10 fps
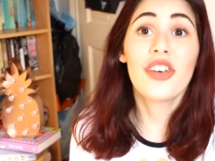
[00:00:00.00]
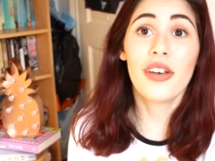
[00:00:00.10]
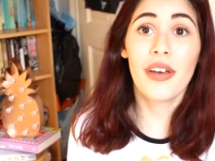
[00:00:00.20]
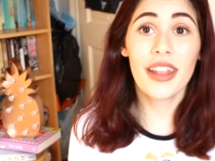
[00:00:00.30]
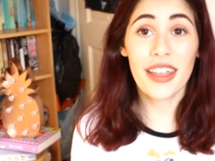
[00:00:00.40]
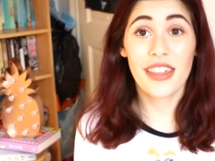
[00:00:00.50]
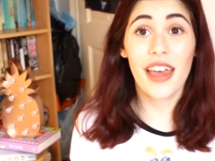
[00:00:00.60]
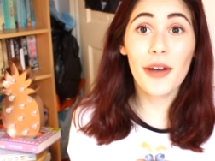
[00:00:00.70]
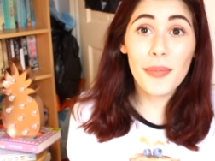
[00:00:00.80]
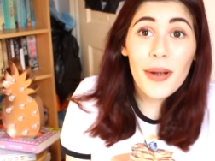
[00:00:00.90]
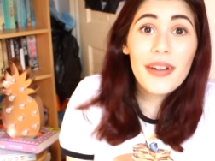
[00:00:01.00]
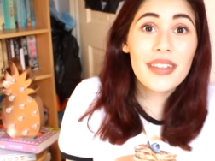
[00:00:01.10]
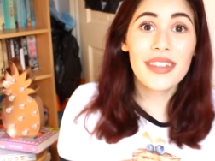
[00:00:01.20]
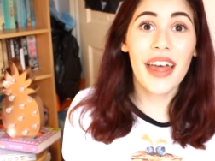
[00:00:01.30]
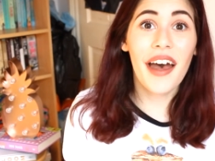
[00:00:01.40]
to the shower
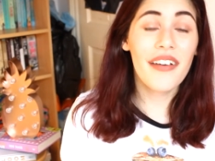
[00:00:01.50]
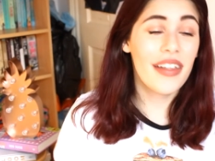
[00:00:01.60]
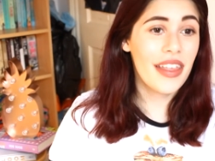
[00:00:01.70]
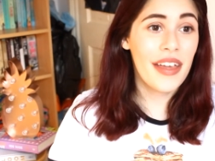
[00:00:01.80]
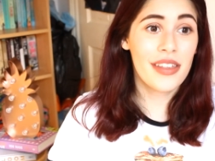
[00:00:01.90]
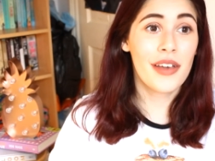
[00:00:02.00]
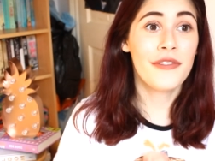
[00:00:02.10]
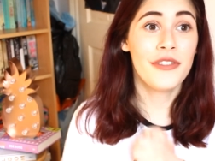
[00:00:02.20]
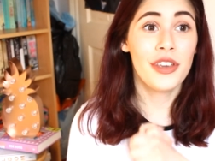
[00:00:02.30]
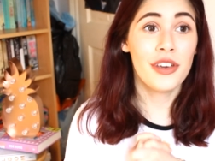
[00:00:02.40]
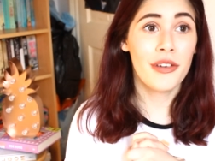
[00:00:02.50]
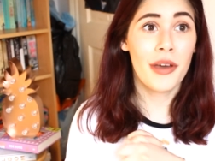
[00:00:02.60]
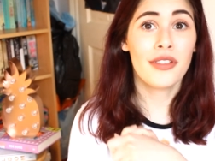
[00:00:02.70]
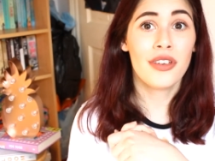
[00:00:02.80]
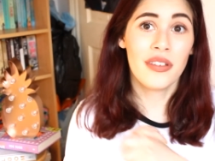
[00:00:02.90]
products now. There's a few
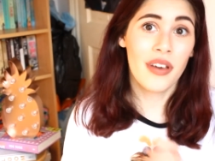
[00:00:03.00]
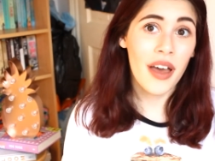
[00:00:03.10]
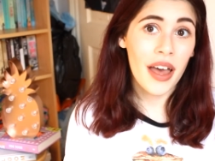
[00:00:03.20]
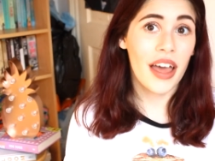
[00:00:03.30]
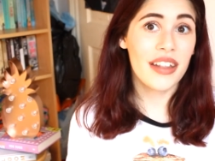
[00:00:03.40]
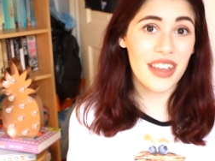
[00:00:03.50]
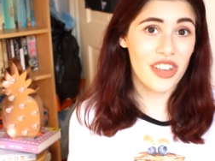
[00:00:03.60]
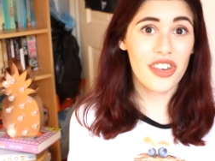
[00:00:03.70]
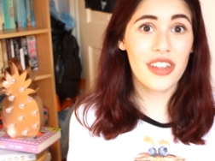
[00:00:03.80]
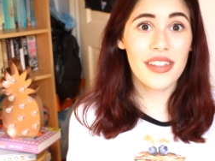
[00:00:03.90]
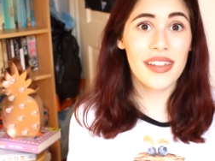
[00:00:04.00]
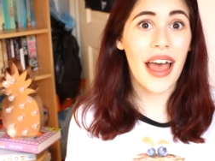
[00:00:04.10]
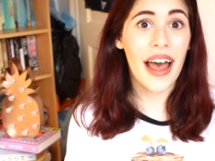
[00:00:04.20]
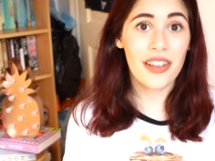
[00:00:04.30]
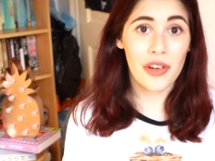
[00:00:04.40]
new additions,
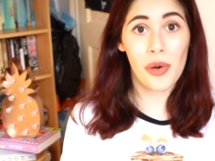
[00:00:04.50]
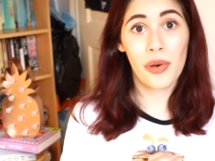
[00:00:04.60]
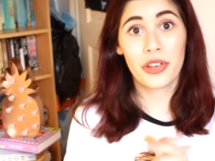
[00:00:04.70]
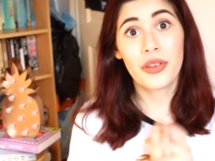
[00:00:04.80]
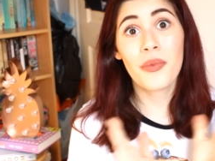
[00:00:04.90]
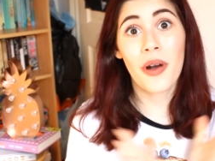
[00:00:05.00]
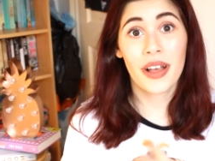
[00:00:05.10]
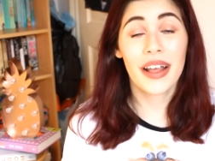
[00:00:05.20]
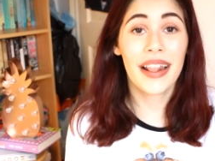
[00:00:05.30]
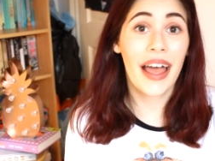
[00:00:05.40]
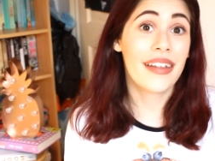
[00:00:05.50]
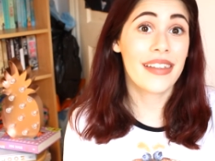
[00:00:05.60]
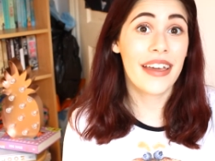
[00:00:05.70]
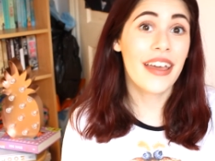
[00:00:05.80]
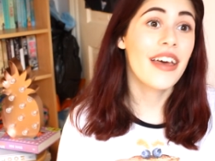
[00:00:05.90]
and of course one
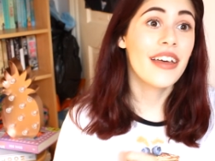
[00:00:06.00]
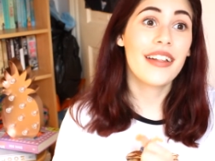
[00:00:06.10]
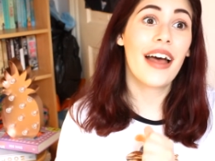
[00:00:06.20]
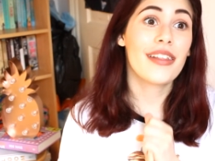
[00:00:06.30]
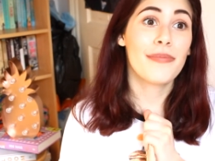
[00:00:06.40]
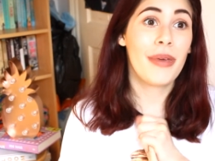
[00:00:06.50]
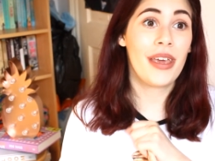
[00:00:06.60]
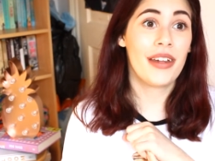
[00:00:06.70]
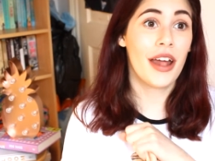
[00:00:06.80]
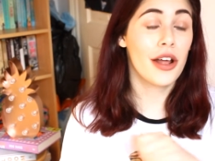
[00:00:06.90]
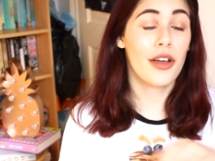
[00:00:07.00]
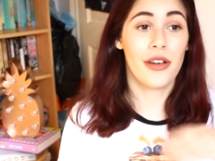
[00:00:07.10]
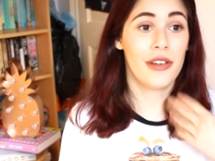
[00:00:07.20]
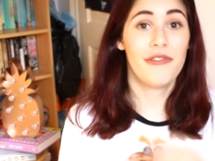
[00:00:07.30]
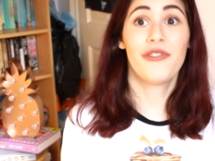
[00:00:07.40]
classic that's been
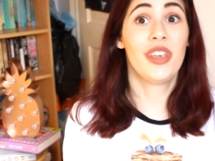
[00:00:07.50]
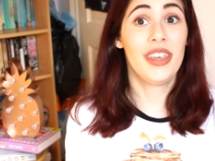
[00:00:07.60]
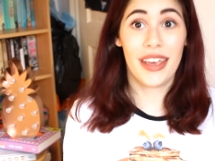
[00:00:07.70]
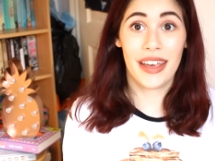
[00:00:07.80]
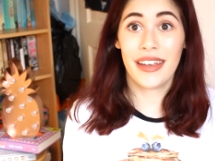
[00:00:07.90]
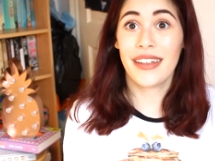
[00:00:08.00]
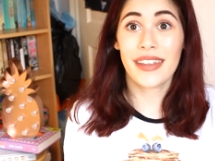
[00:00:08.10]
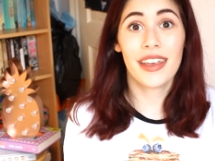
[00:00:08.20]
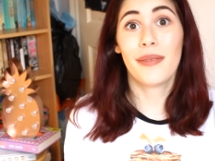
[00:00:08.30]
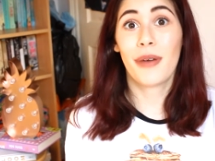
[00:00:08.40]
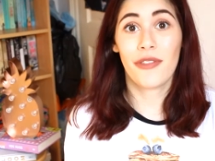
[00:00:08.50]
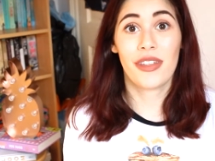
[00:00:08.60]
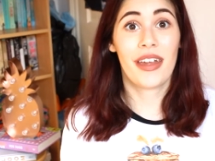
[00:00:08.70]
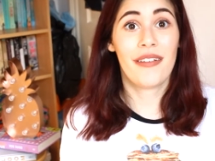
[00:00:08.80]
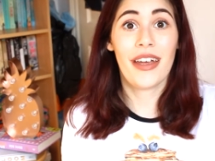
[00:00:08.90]
going for years in the Mother's
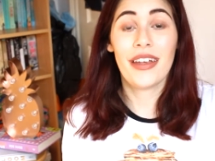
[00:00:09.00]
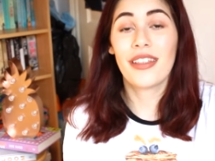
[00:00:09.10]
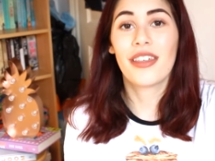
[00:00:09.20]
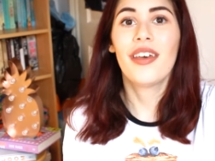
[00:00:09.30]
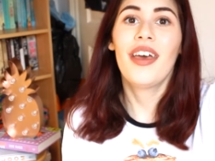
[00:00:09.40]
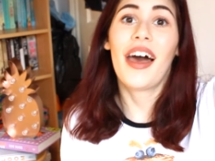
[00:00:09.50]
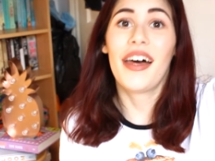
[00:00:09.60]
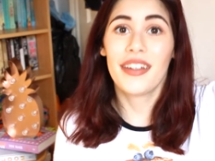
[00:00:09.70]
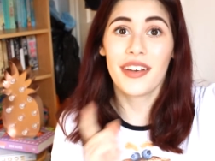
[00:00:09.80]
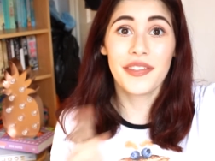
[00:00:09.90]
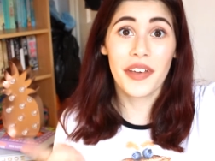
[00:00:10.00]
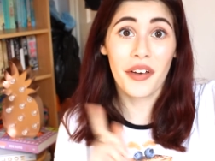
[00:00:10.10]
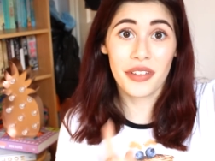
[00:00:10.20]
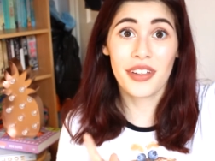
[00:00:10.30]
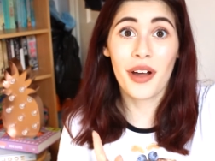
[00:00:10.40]
Day range. And I think
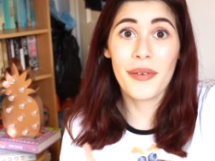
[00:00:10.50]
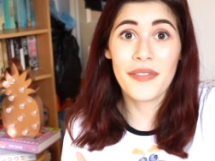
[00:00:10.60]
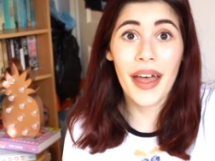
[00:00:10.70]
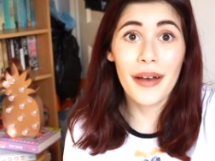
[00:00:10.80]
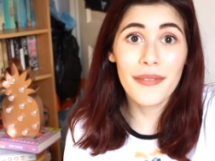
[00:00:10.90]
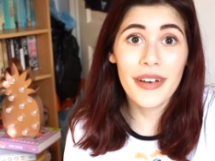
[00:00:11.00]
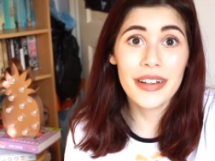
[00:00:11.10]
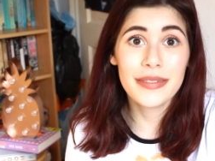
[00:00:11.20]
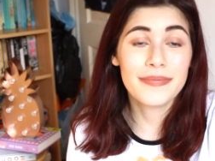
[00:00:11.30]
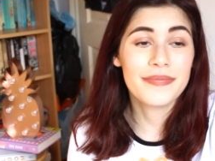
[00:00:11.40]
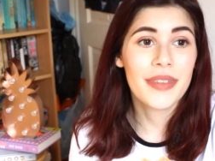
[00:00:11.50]
I'll start with that one.